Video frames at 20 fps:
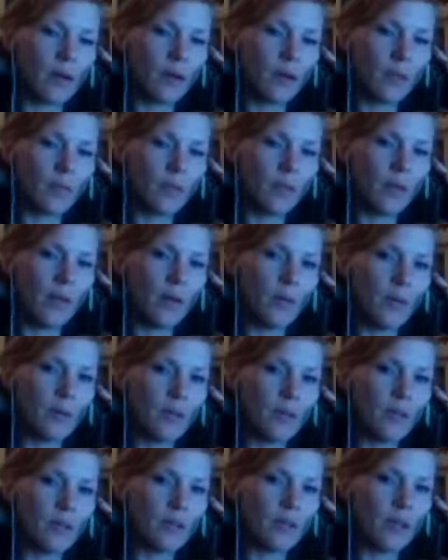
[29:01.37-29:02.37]
don't know, play
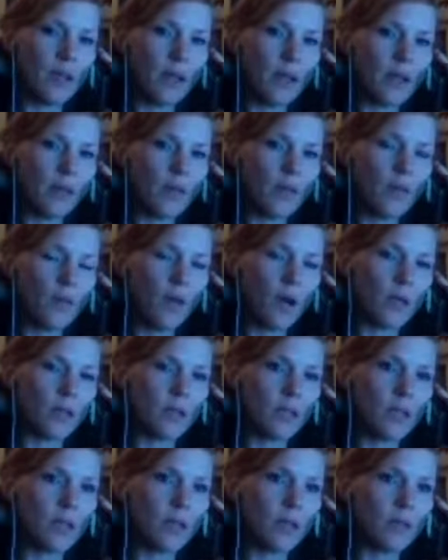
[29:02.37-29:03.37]
with it. Like if you
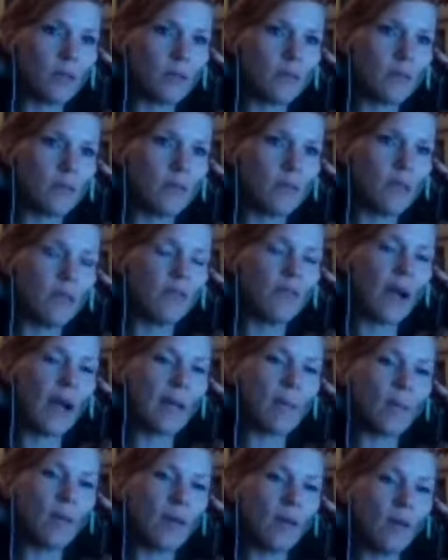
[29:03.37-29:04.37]
want to
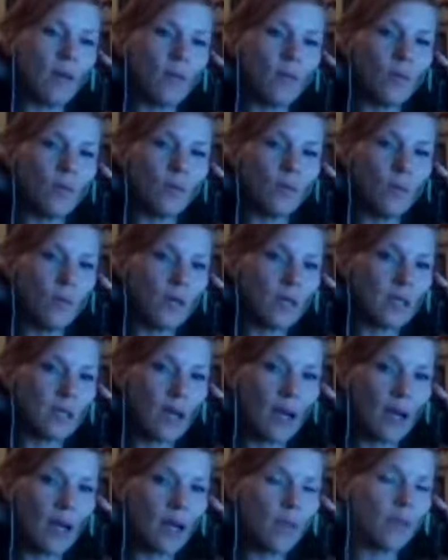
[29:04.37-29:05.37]
invite me one
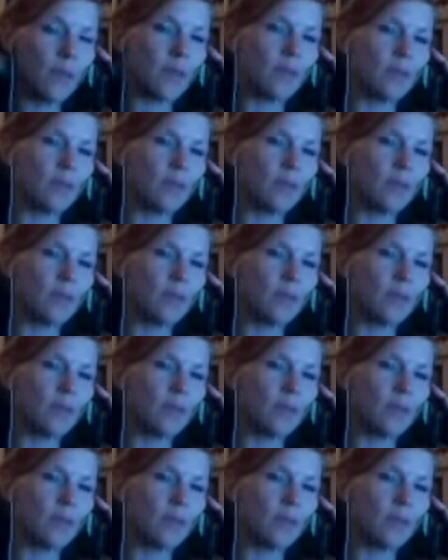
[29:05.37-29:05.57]
time,